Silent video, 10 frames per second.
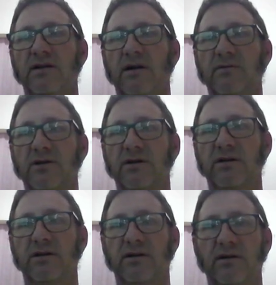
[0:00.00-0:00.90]
I'm just
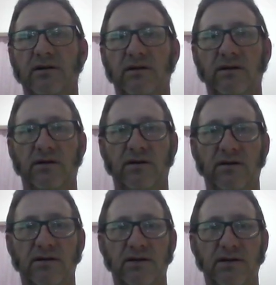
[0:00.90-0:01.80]
going to
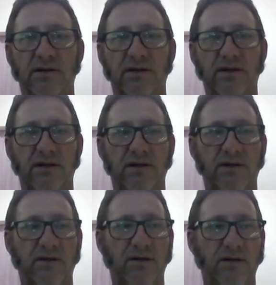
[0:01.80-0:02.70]
close this and
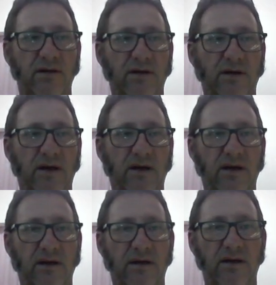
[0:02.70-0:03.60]
start it
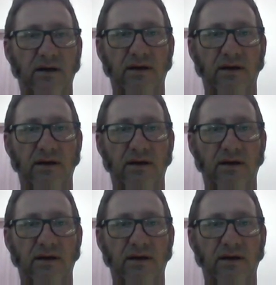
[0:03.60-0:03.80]
again.